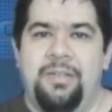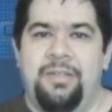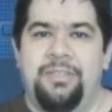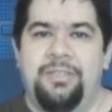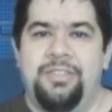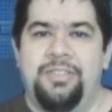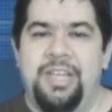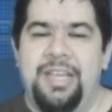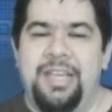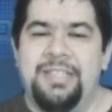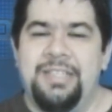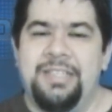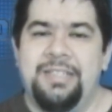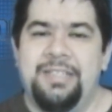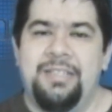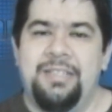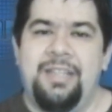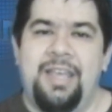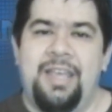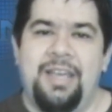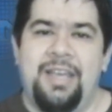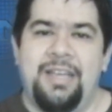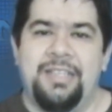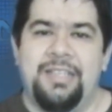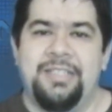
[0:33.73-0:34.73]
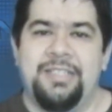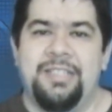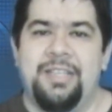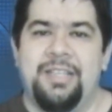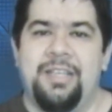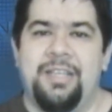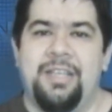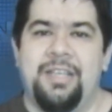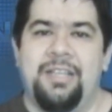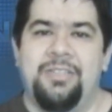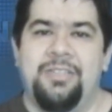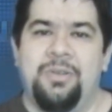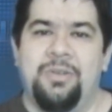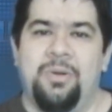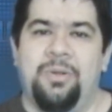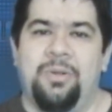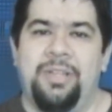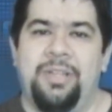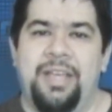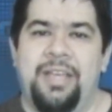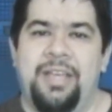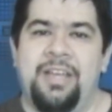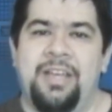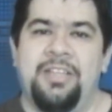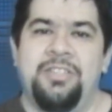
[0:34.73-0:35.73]
Chase has told
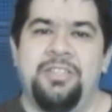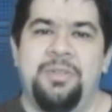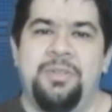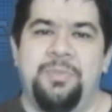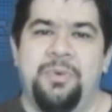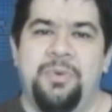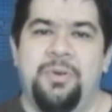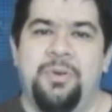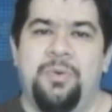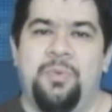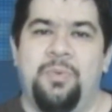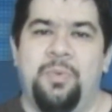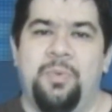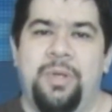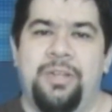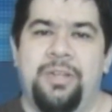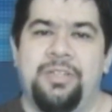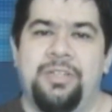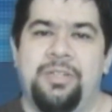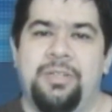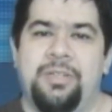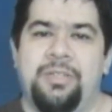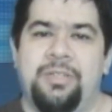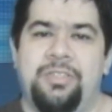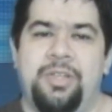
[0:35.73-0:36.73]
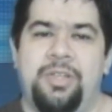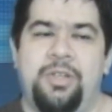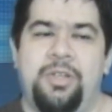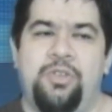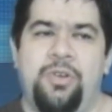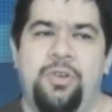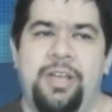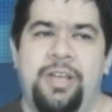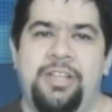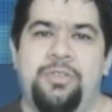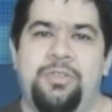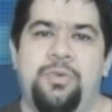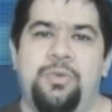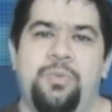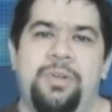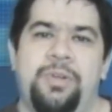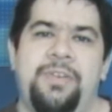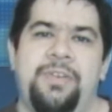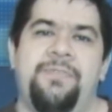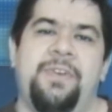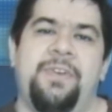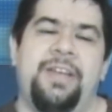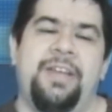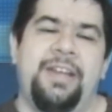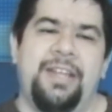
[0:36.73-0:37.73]
a customer when she tried to
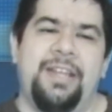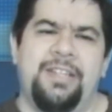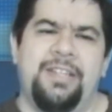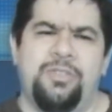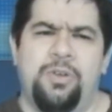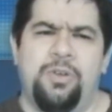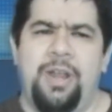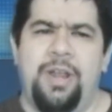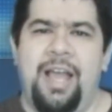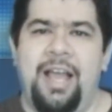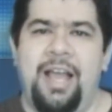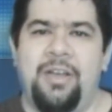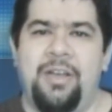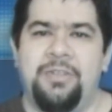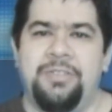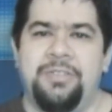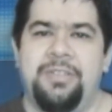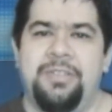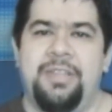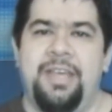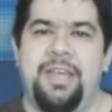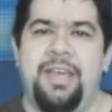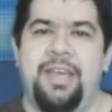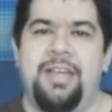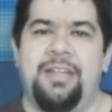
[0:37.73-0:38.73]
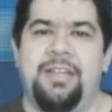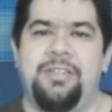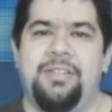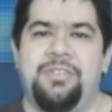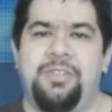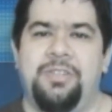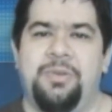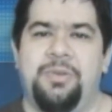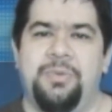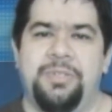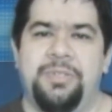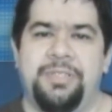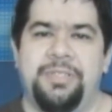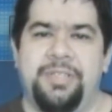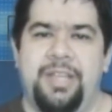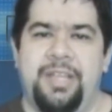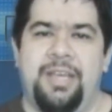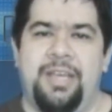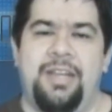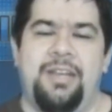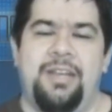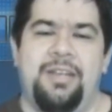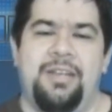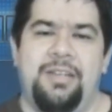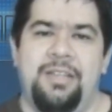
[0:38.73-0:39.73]
refinance her house that she was
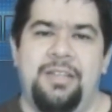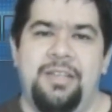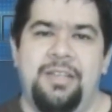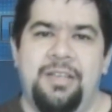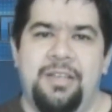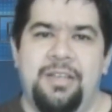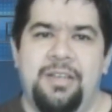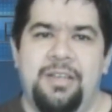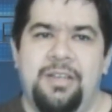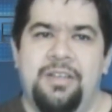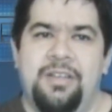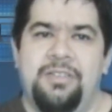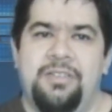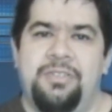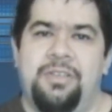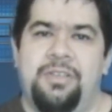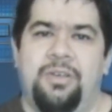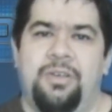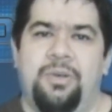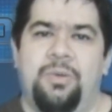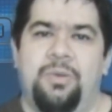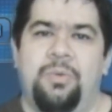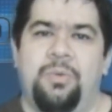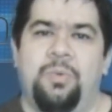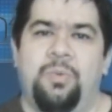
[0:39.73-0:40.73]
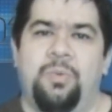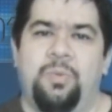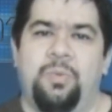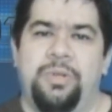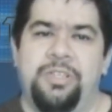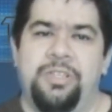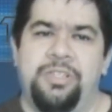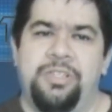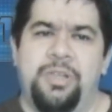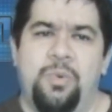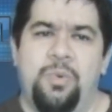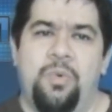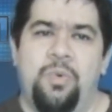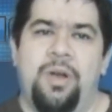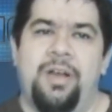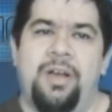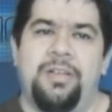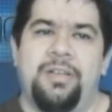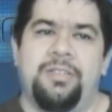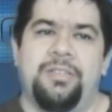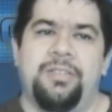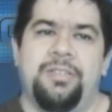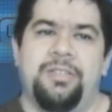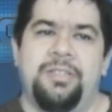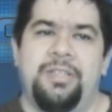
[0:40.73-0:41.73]
dead. So when she
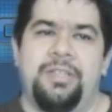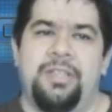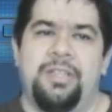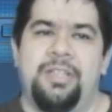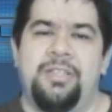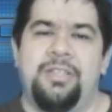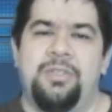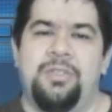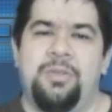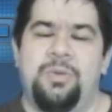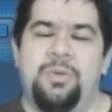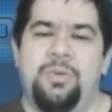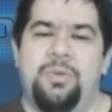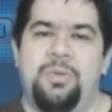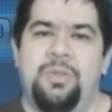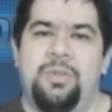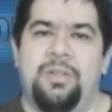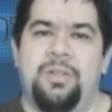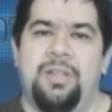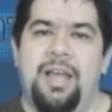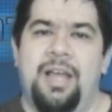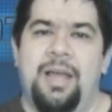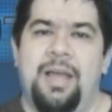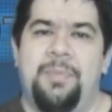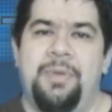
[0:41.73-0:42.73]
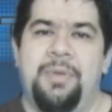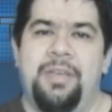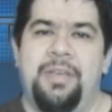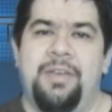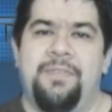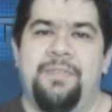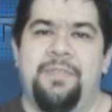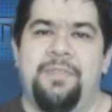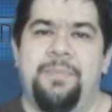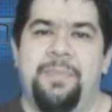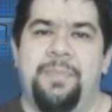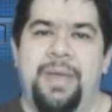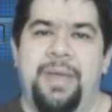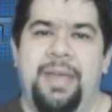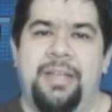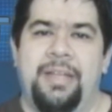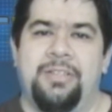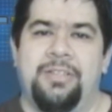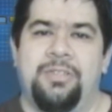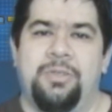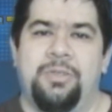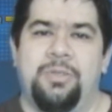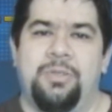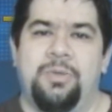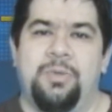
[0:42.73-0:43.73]
walks into the lobby of the
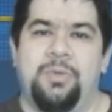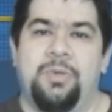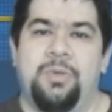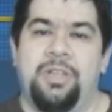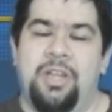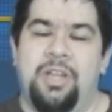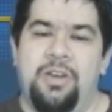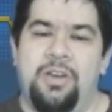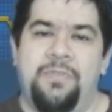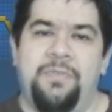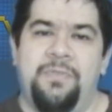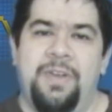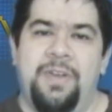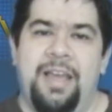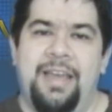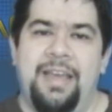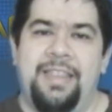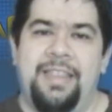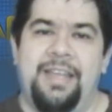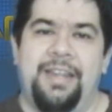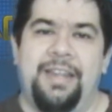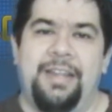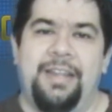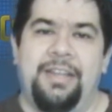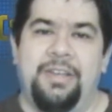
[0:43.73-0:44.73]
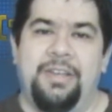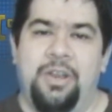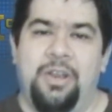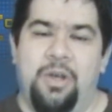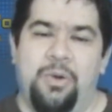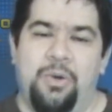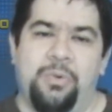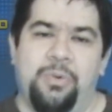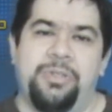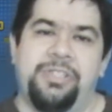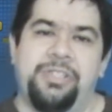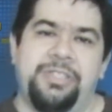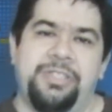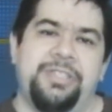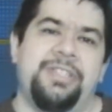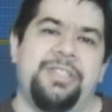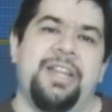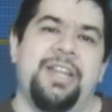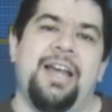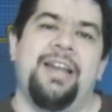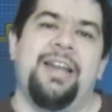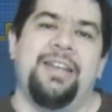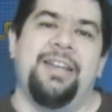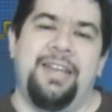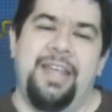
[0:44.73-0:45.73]
bank to clarify that no, she's
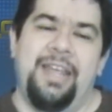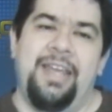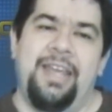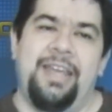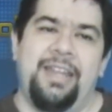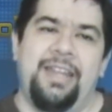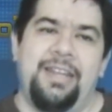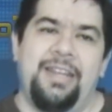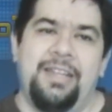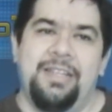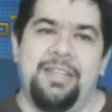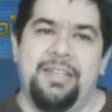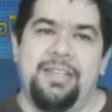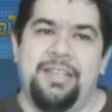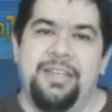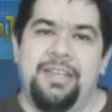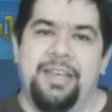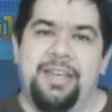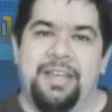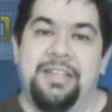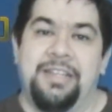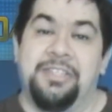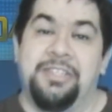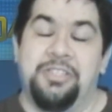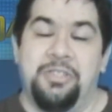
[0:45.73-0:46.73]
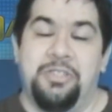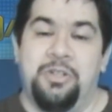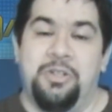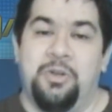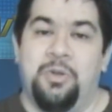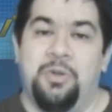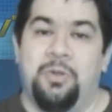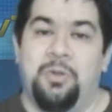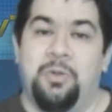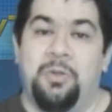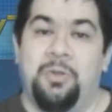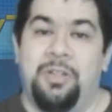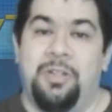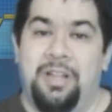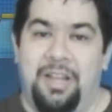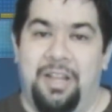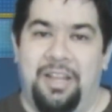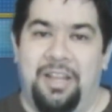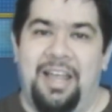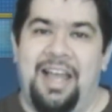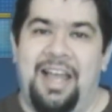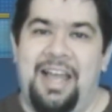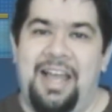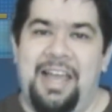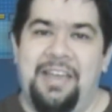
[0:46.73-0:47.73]
not dead and is still
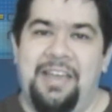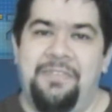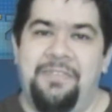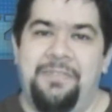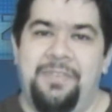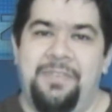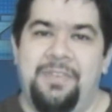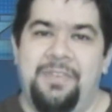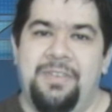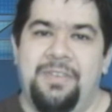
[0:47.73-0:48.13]
alive,